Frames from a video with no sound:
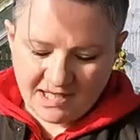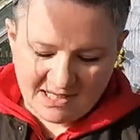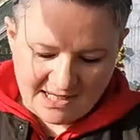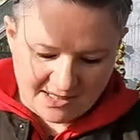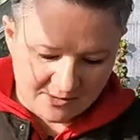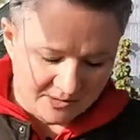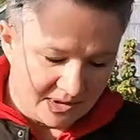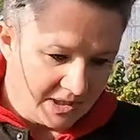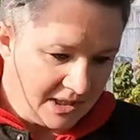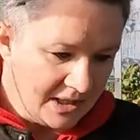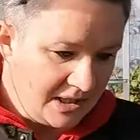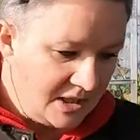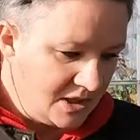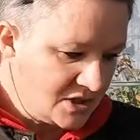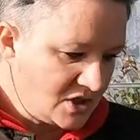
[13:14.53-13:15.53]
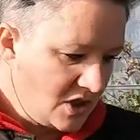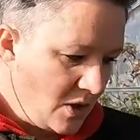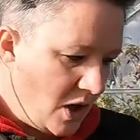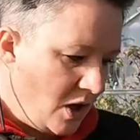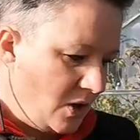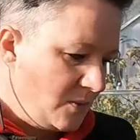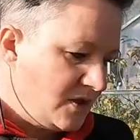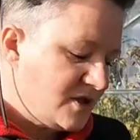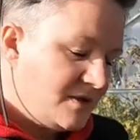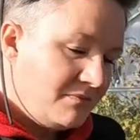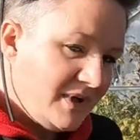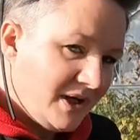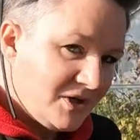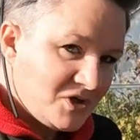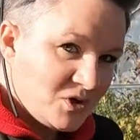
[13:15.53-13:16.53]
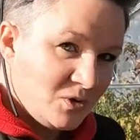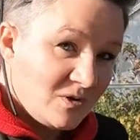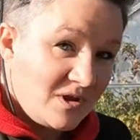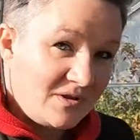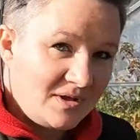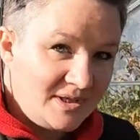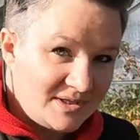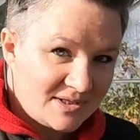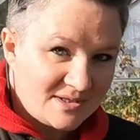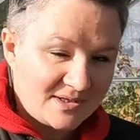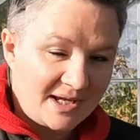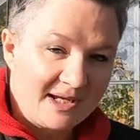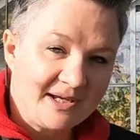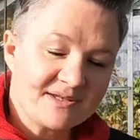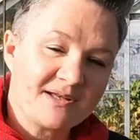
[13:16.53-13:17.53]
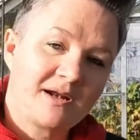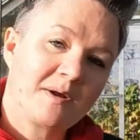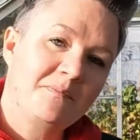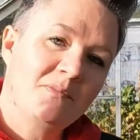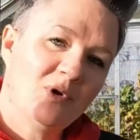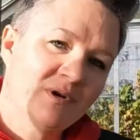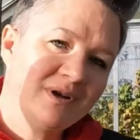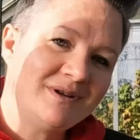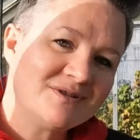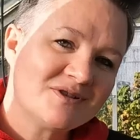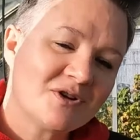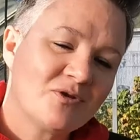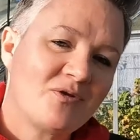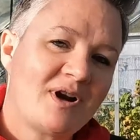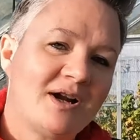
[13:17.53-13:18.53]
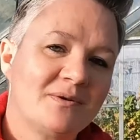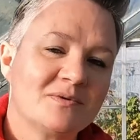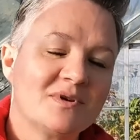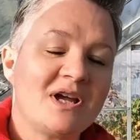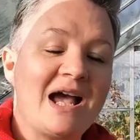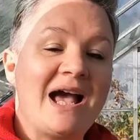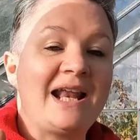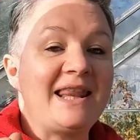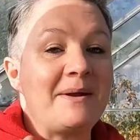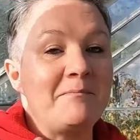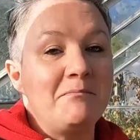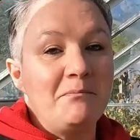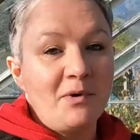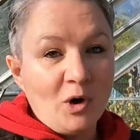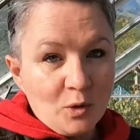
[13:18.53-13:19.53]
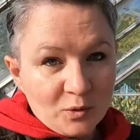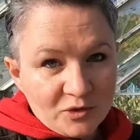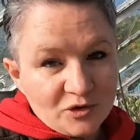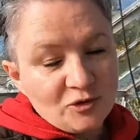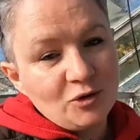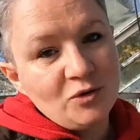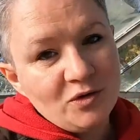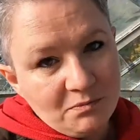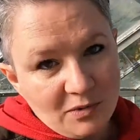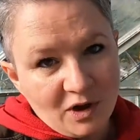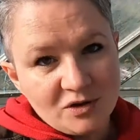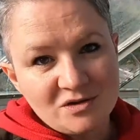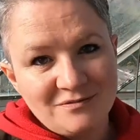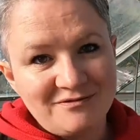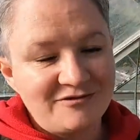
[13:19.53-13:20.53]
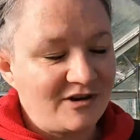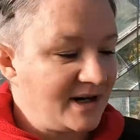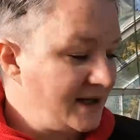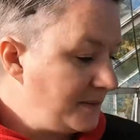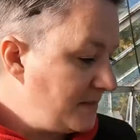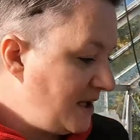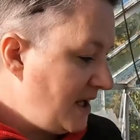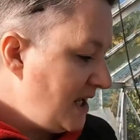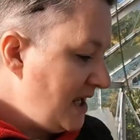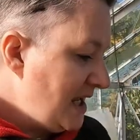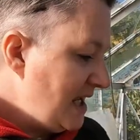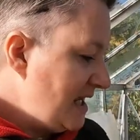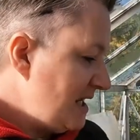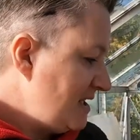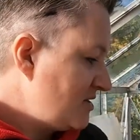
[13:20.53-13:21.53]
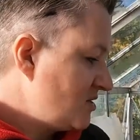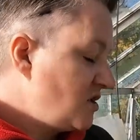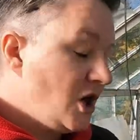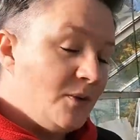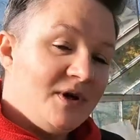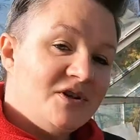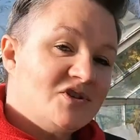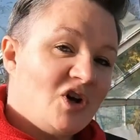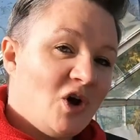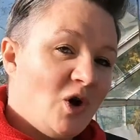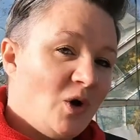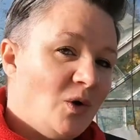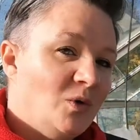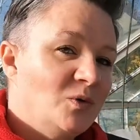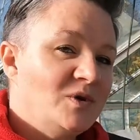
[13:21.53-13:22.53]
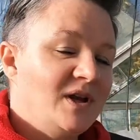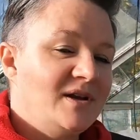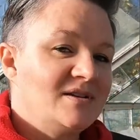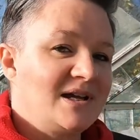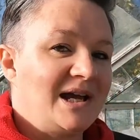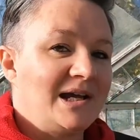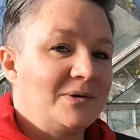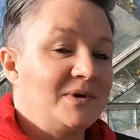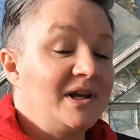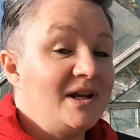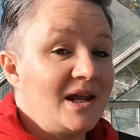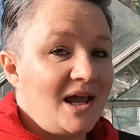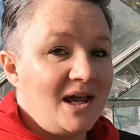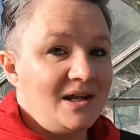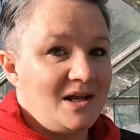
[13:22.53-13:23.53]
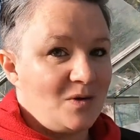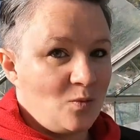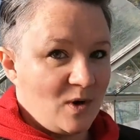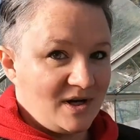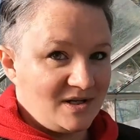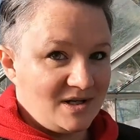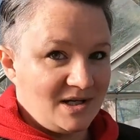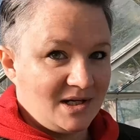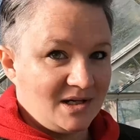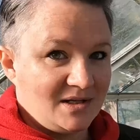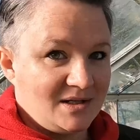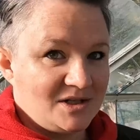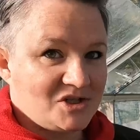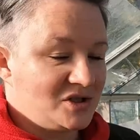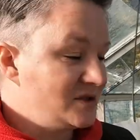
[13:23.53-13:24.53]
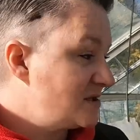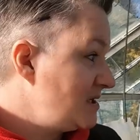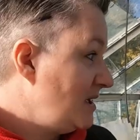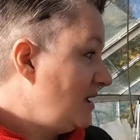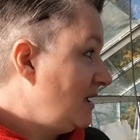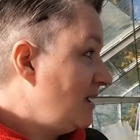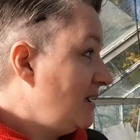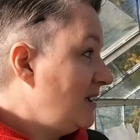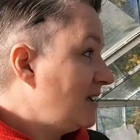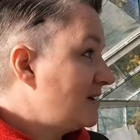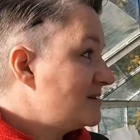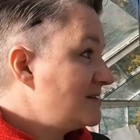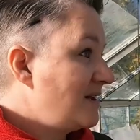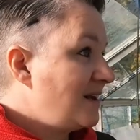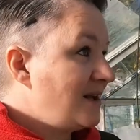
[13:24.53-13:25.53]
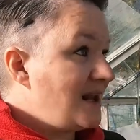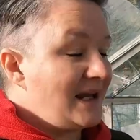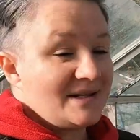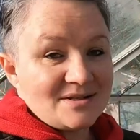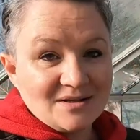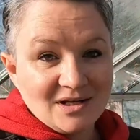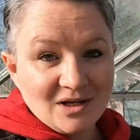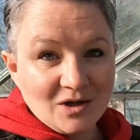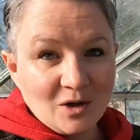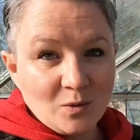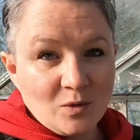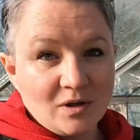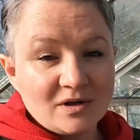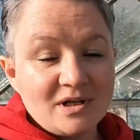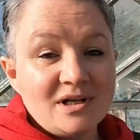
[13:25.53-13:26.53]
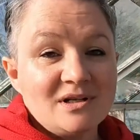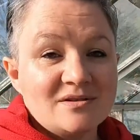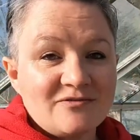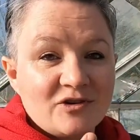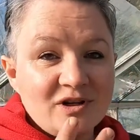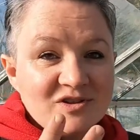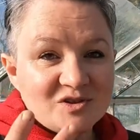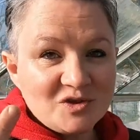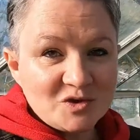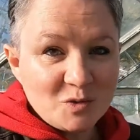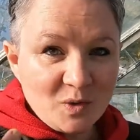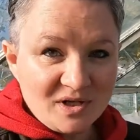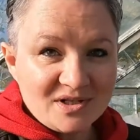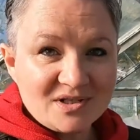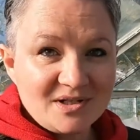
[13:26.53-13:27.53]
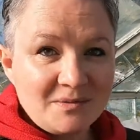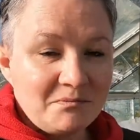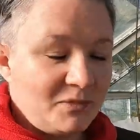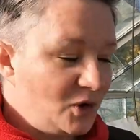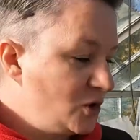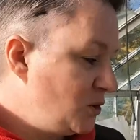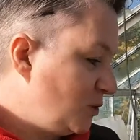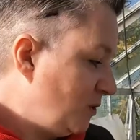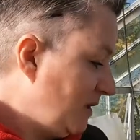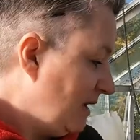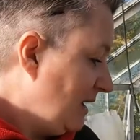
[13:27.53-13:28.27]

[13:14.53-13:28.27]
now. So I want to make sure that these stakes that I put into ground and then bolt through the bottom frame is going to hold it down in any windy conditions, because the last thing I want is for it to twist and buckle.